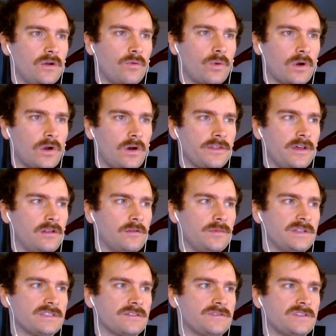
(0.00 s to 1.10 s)
where all the
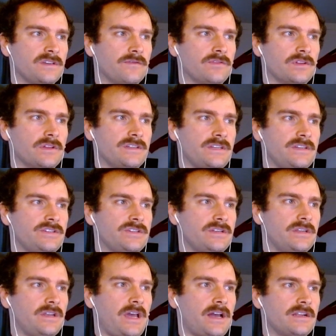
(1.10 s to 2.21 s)
elements of
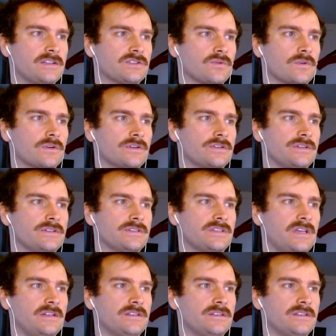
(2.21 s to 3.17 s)
civilization had its origins,